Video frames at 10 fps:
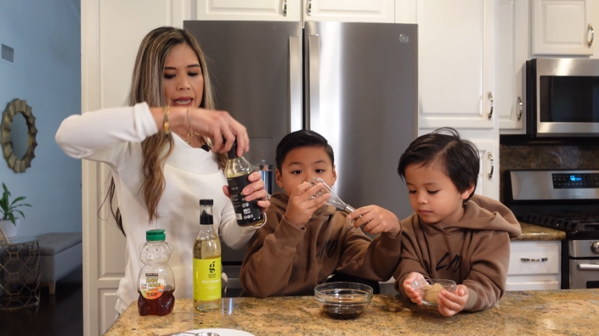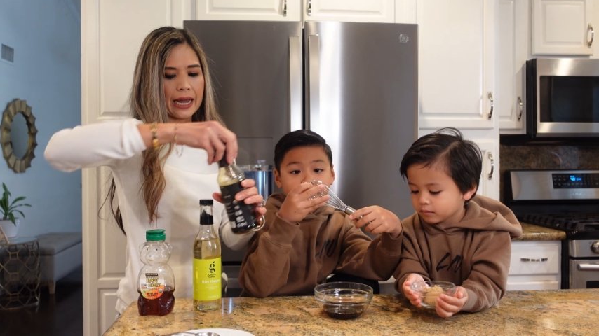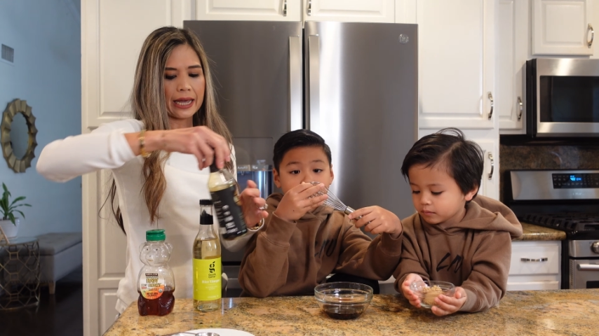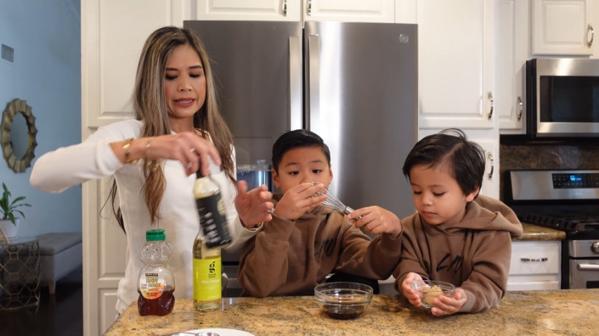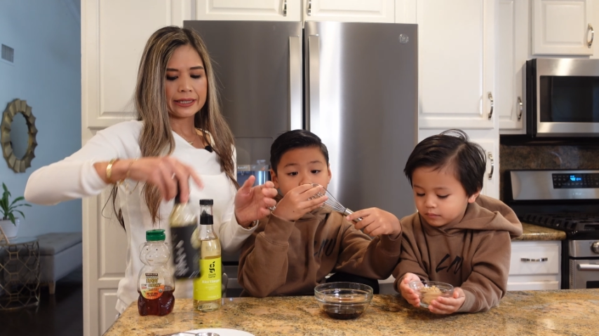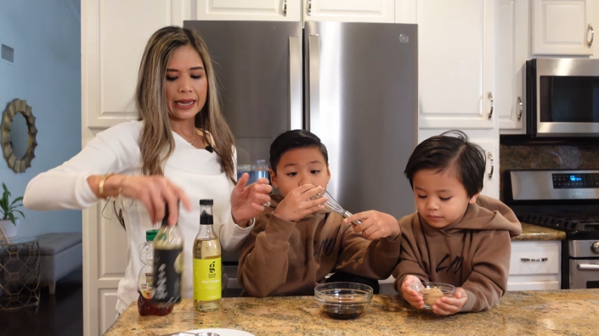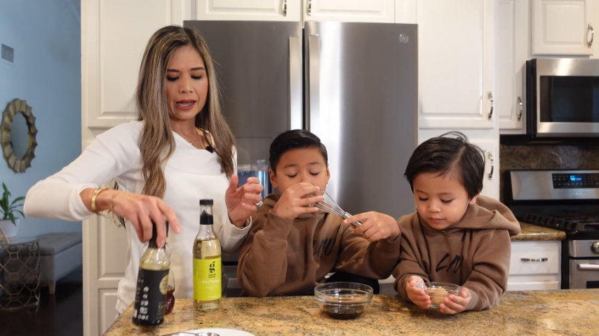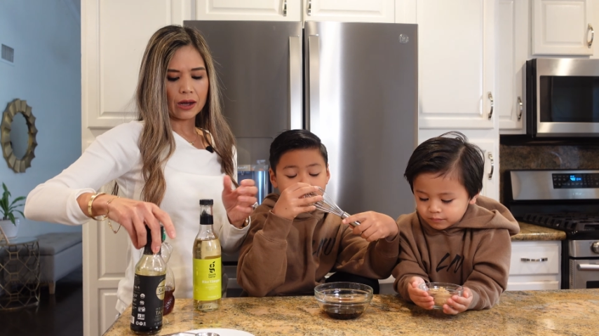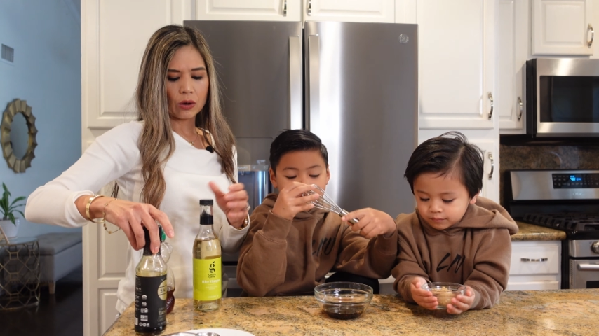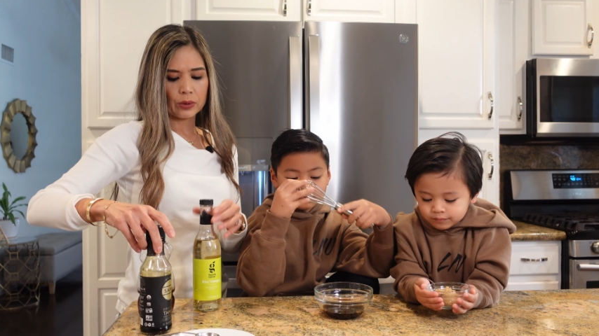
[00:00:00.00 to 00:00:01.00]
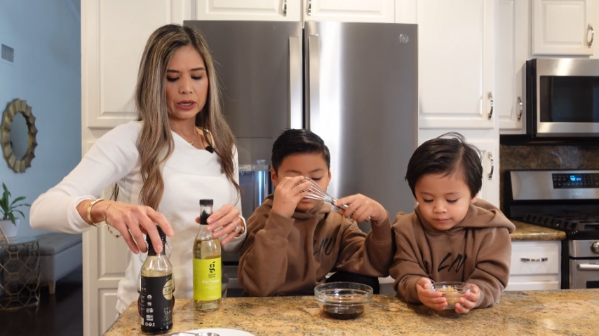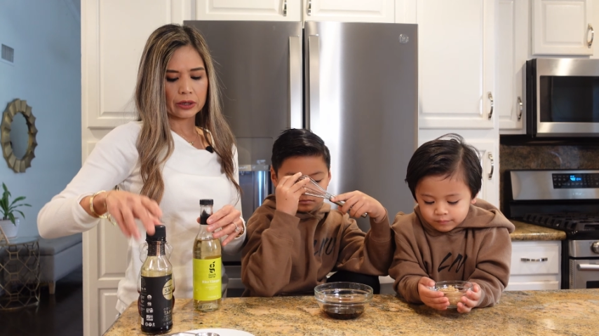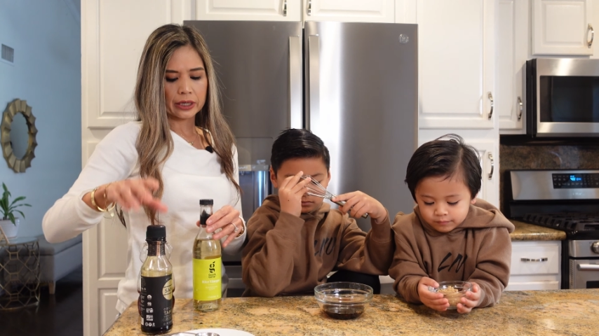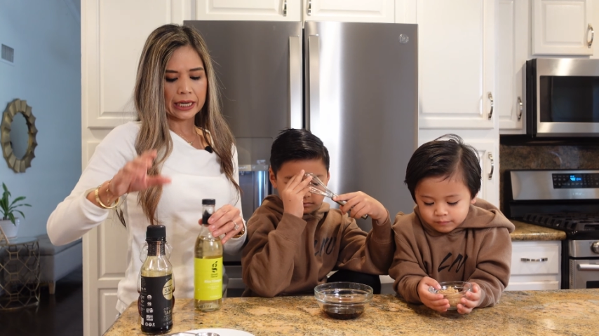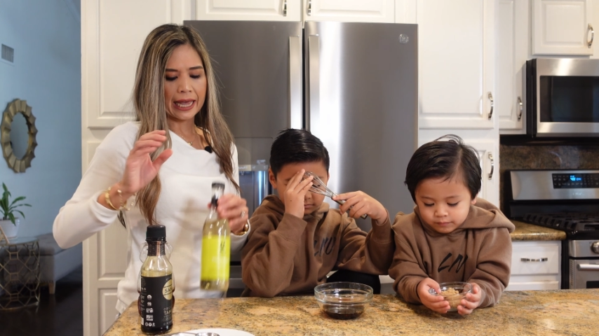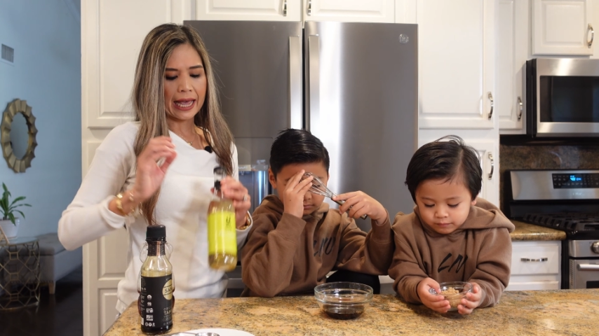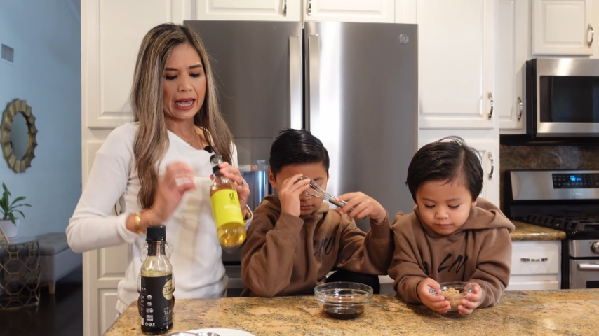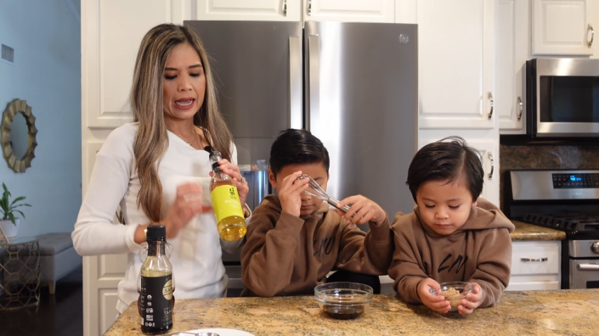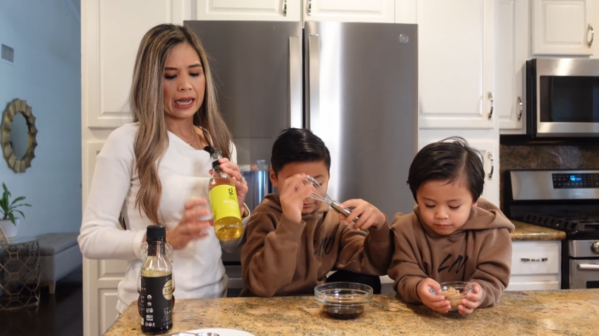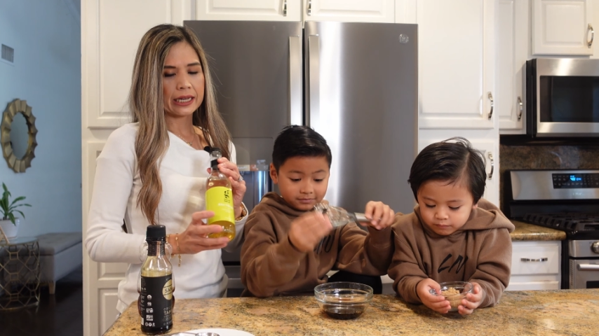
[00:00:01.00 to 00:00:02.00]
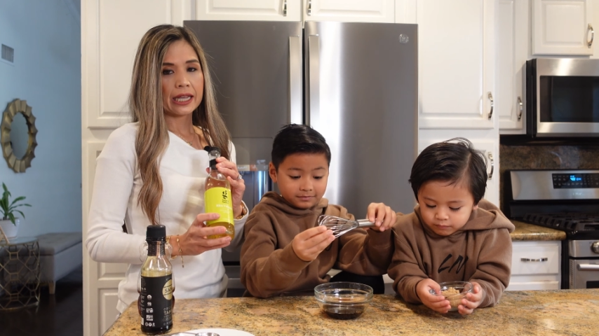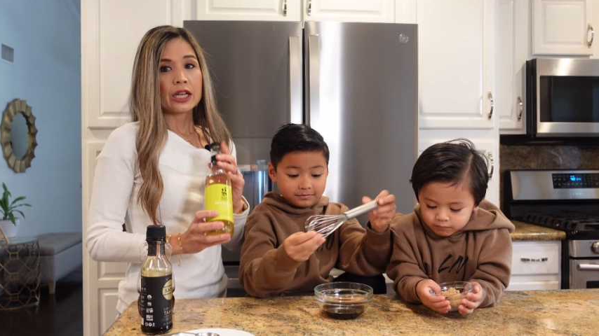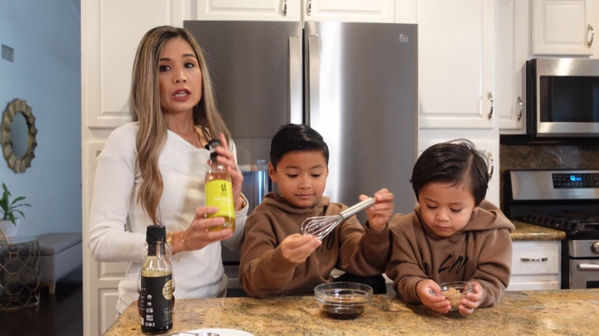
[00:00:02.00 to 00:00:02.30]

Speaker 1: And now we are gonna add